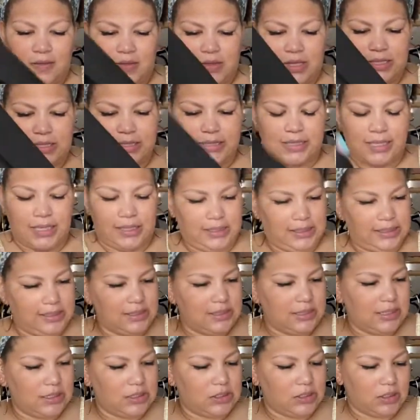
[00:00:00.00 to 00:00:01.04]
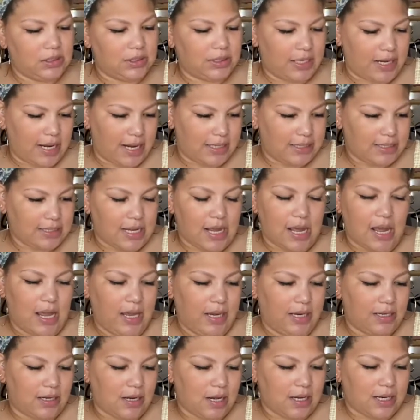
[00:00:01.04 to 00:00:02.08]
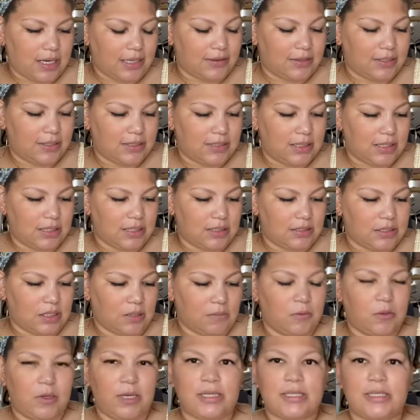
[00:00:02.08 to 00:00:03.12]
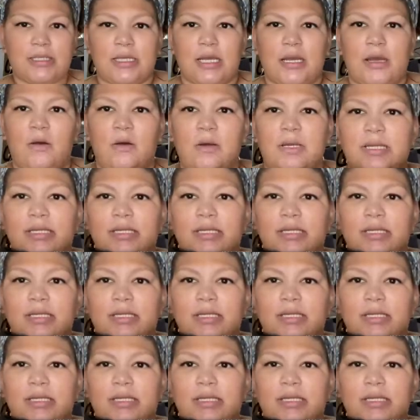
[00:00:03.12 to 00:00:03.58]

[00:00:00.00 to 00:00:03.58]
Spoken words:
The second t-shirt that I got, and I got this in a double XL,